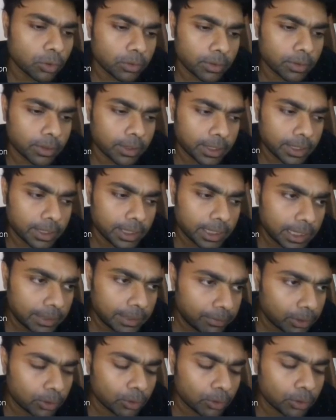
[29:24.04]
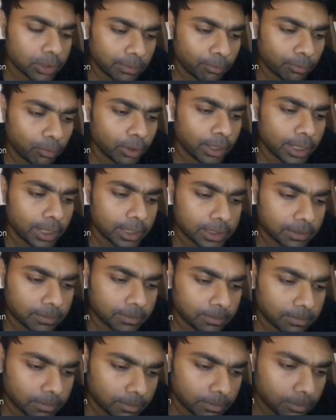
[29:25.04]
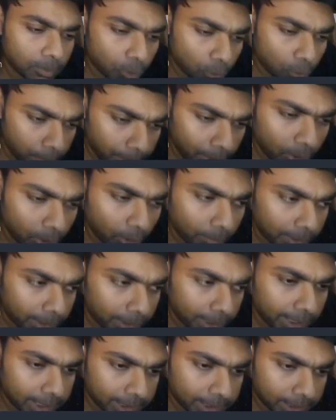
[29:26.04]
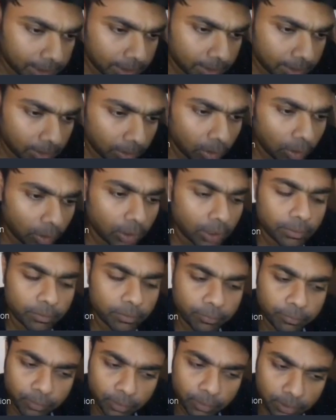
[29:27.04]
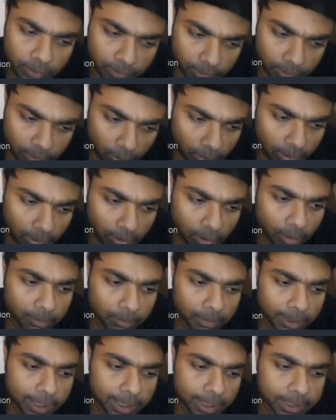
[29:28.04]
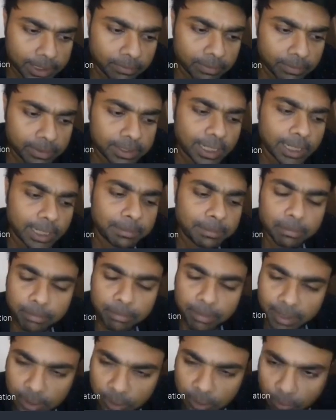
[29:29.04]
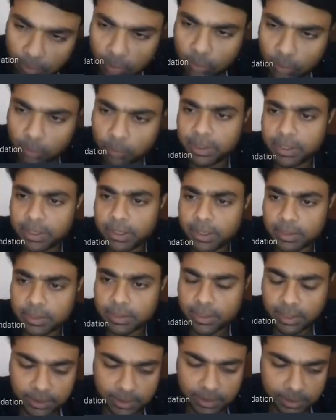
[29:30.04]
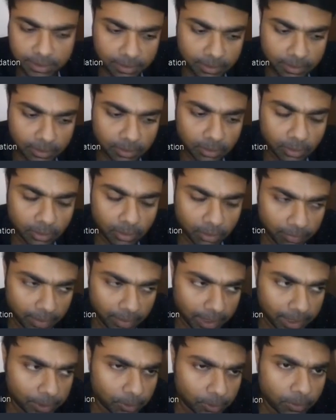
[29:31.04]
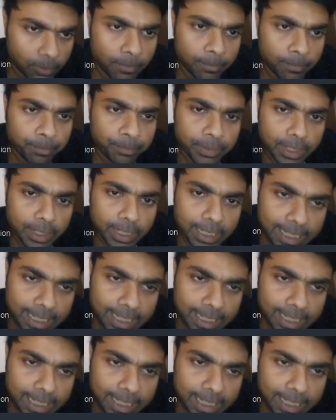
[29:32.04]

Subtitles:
So even though someone has a rupee obligation or a dollar obligation which can be pegged to a rupee transaction or a value,